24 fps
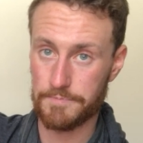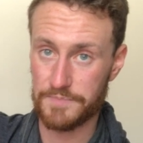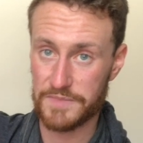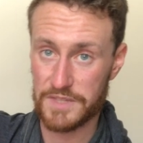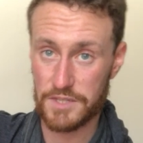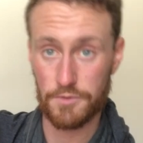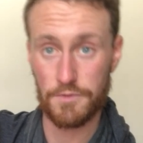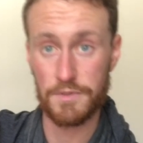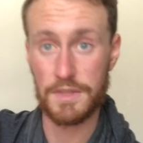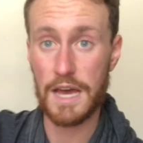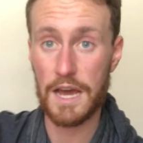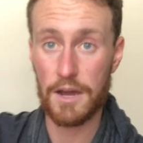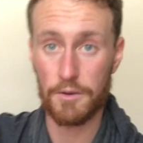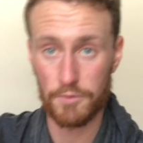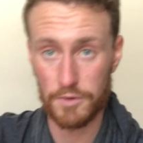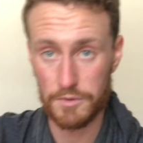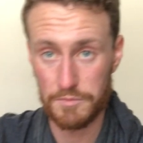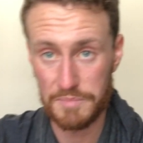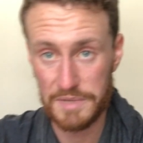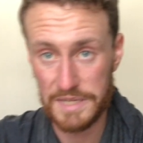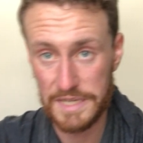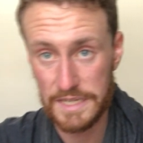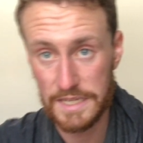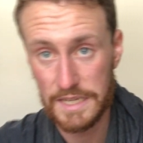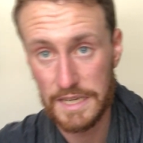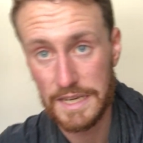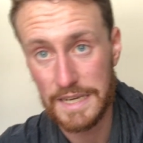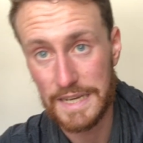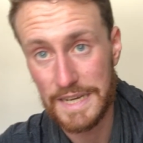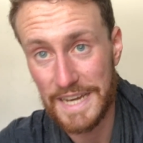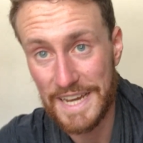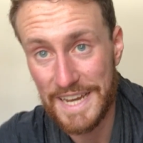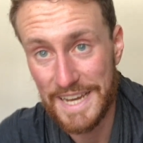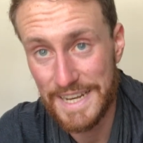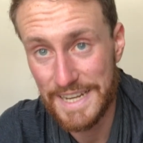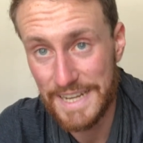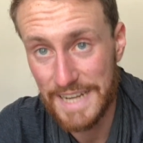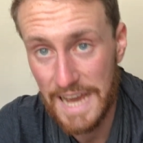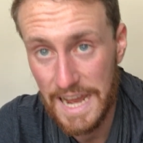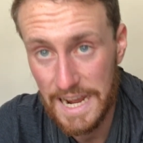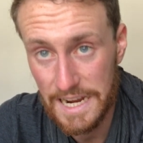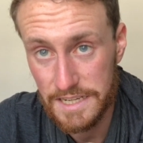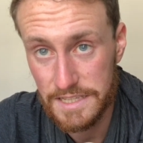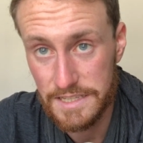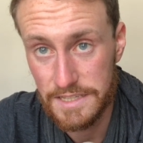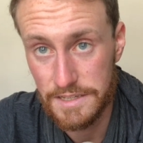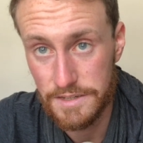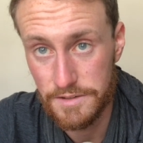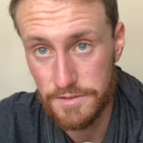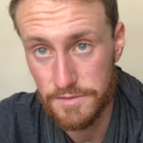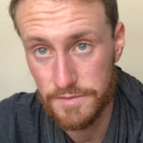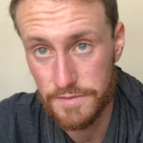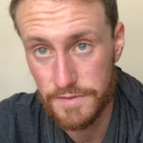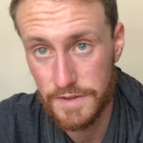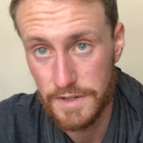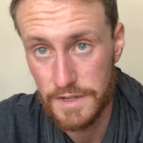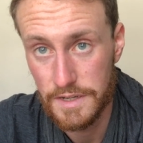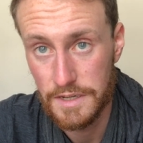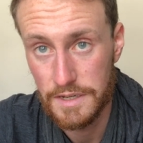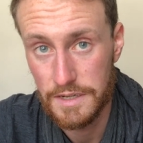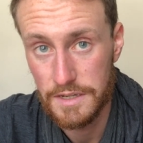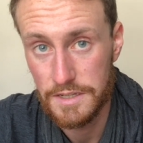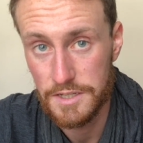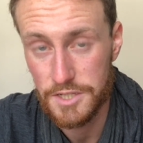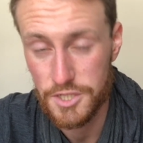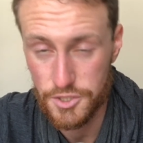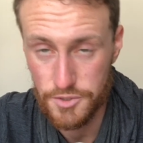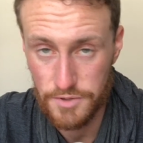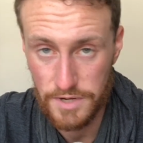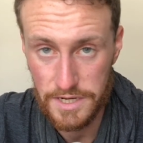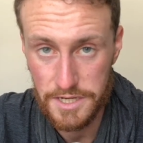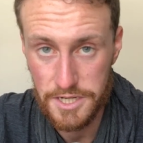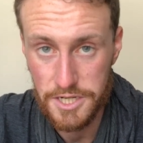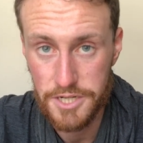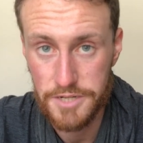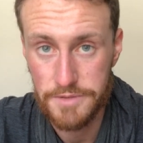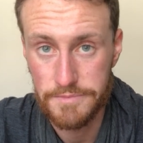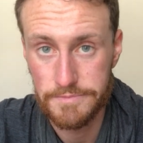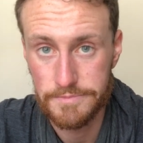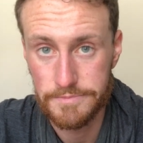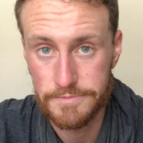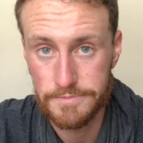So that would be an active stretch.